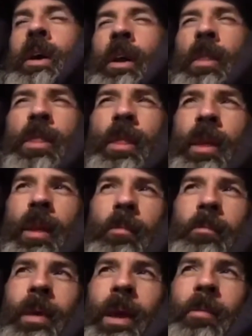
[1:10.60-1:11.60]
And I
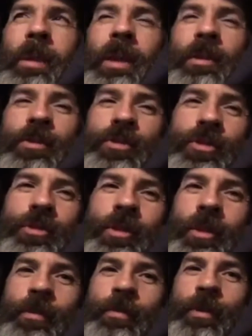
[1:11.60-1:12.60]
think maybe it's
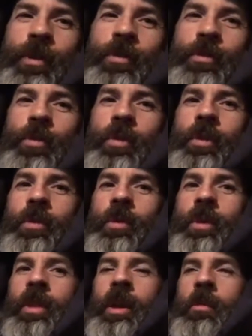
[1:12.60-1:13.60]
just this first
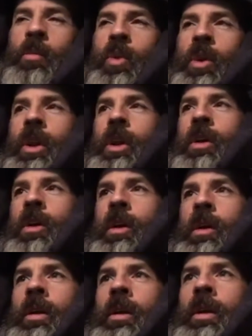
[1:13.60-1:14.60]
one that I'm working on,